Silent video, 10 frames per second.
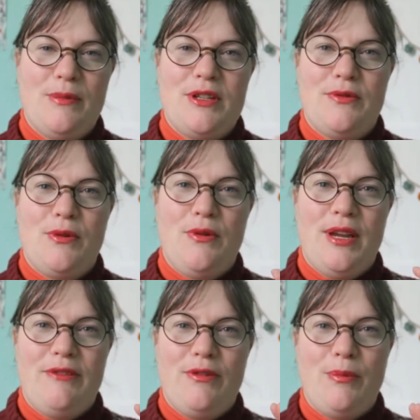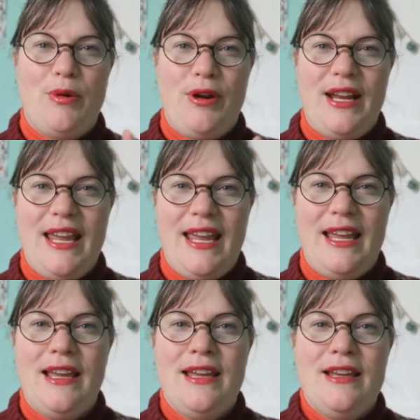from going from point
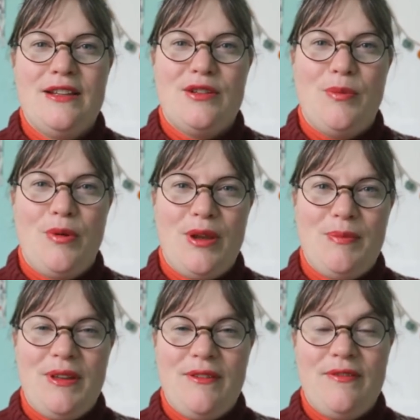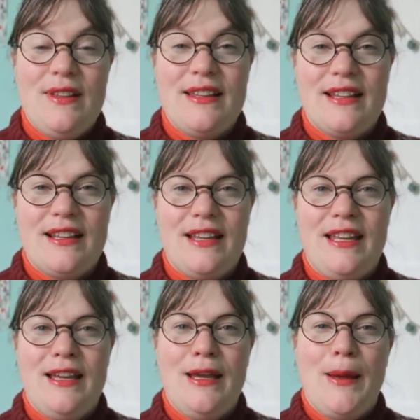A to point B
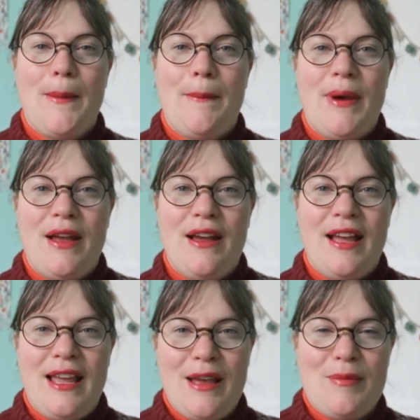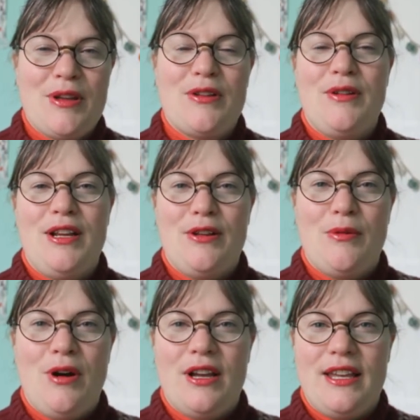physically, but I am including the
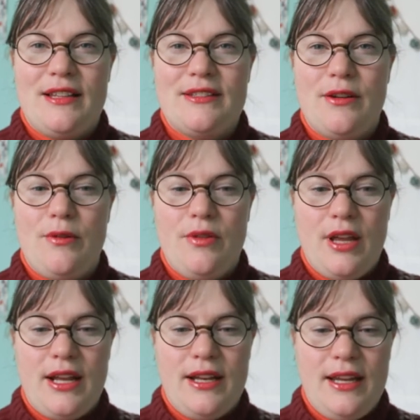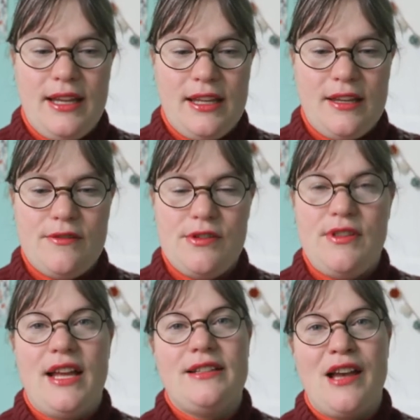walking so that it gives you
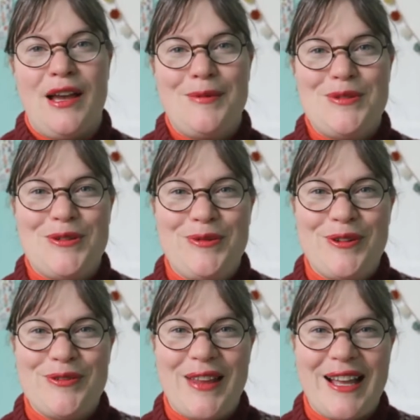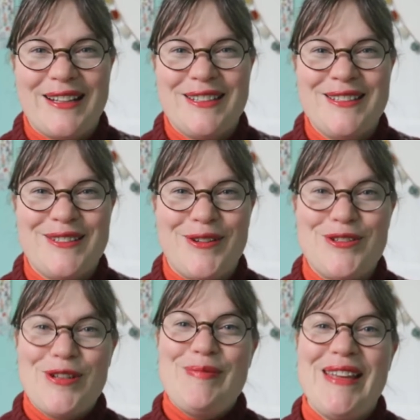that time to reflect. So it
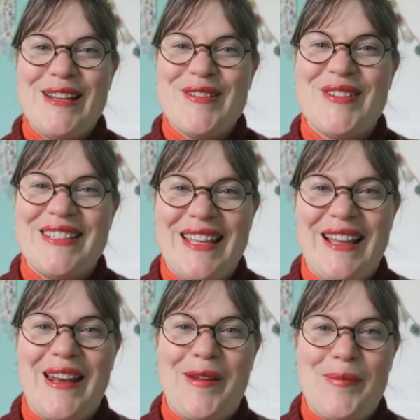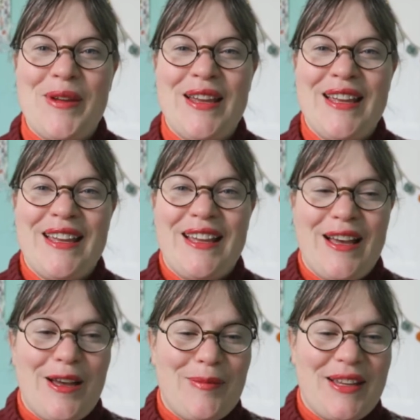should be interesting, and
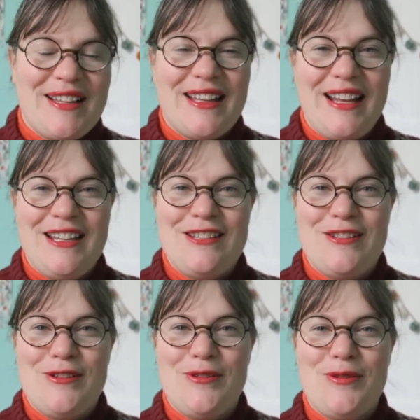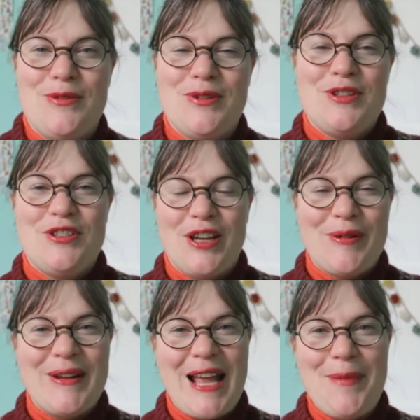I'm excited to
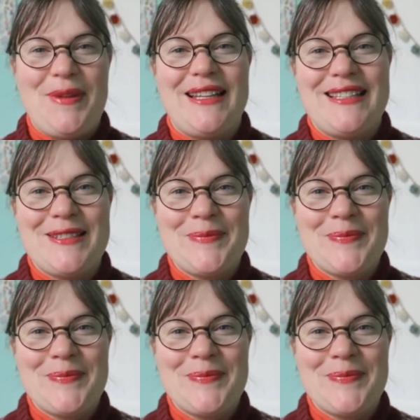share what happens.